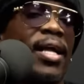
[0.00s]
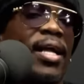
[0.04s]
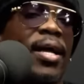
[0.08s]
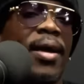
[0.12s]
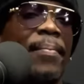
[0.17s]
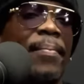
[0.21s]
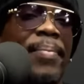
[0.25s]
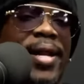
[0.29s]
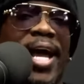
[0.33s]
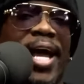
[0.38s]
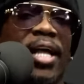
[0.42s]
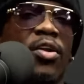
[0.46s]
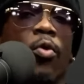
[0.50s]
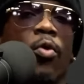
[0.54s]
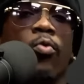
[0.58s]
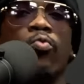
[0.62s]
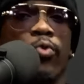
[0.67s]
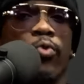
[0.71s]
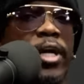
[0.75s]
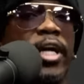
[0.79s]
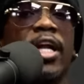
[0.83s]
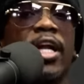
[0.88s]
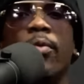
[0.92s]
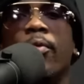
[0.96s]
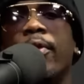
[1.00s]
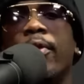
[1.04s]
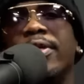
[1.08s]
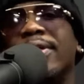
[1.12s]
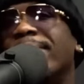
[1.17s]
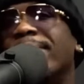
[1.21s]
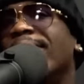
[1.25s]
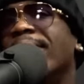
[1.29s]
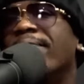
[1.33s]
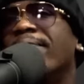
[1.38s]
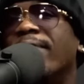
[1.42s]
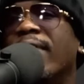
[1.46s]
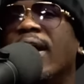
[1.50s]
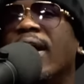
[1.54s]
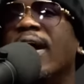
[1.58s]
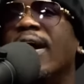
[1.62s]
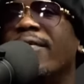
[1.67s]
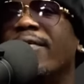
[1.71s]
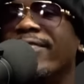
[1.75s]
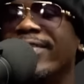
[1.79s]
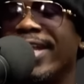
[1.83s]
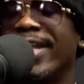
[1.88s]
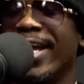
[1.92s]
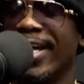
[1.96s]
But I don't really want to be involved
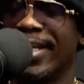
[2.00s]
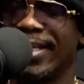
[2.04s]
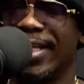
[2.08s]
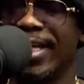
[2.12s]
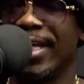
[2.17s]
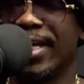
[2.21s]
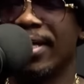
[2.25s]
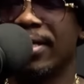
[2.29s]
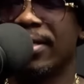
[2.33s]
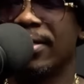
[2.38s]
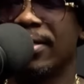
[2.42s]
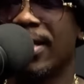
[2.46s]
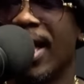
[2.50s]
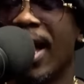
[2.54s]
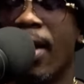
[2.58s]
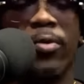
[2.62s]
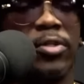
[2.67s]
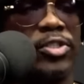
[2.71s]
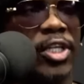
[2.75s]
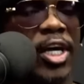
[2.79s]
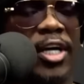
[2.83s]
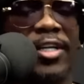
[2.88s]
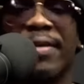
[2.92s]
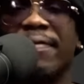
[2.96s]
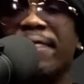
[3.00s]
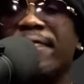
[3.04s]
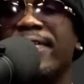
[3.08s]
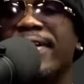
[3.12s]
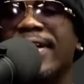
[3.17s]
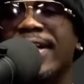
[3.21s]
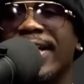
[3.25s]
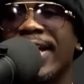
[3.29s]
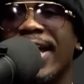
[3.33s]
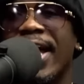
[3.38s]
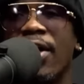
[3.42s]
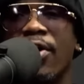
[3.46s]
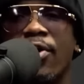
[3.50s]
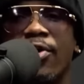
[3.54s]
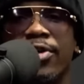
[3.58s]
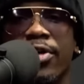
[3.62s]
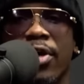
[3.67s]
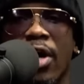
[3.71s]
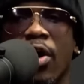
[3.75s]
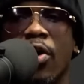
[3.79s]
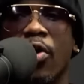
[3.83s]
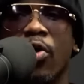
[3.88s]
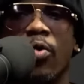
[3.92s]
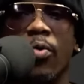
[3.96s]
like that. I want y'all to figure it out on your
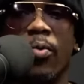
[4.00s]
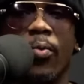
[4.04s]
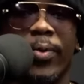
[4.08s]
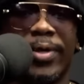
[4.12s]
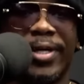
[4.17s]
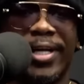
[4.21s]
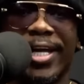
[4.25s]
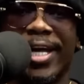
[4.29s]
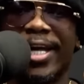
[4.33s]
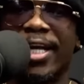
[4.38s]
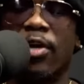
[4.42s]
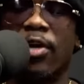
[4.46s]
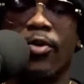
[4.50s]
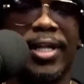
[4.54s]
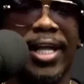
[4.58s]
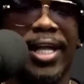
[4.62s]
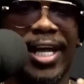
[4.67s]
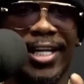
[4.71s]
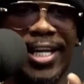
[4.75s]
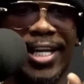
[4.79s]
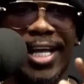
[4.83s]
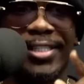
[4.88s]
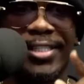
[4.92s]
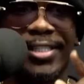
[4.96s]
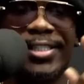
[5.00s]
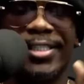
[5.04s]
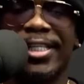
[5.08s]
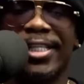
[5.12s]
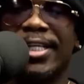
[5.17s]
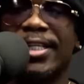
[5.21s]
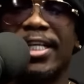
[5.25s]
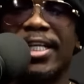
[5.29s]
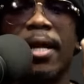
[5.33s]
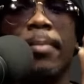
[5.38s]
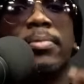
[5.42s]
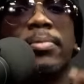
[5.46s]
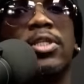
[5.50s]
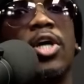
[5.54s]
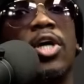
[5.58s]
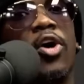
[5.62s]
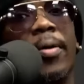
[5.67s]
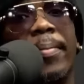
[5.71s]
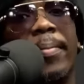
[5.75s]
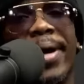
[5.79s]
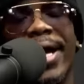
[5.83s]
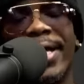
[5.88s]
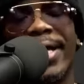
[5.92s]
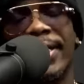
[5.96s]
own. When it hit online, I see it, then I'm talk
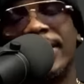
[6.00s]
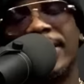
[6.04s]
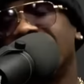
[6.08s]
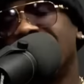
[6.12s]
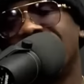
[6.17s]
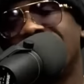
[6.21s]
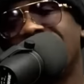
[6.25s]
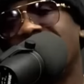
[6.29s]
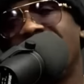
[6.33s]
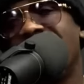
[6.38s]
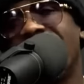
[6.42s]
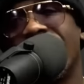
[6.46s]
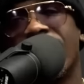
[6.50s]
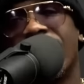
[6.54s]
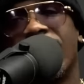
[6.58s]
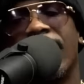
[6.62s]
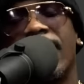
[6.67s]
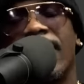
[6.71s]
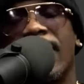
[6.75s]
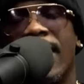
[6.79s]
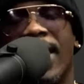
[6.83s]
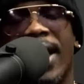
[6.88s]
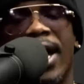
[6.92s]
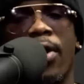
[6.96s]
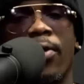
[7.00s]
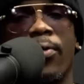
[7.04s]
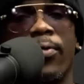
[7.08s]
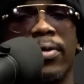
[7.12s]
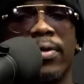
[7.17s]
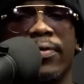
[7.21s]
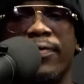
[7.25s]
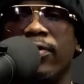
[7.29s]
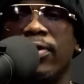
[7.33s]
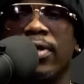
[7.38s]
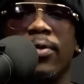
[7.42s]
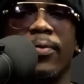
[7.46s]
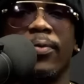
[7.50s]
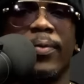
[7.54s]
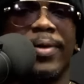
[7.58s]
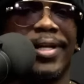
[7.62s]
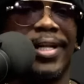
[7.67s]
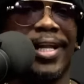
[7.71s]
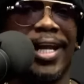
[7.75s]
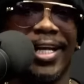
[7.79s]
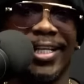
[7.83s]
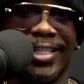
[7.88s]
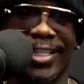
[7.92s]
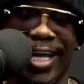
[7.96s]
about it. Other than that, I don't want to fool up with it
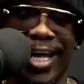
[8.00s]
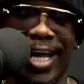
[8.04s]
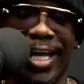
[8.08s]
like that.